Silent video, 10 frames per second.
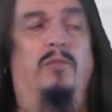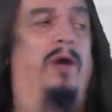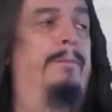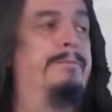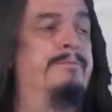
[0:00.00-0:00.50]

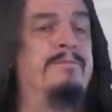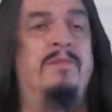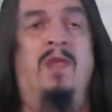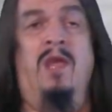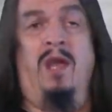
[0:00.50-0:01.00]
Well,
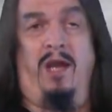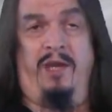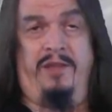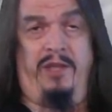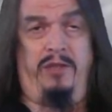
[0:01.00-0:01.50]

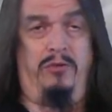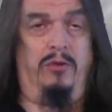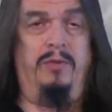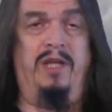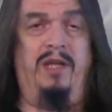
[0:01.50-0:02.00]
I think
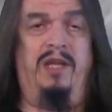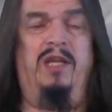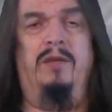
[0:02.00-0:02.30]
your reality